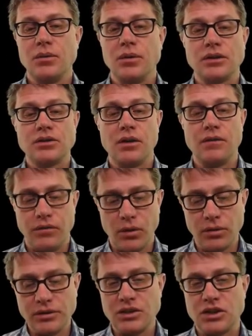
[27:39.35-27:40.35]
We also have
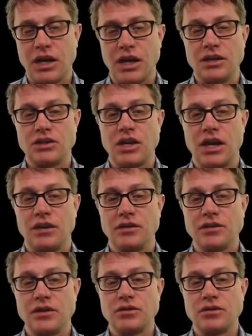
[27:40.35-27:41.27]
voltage-gated channels.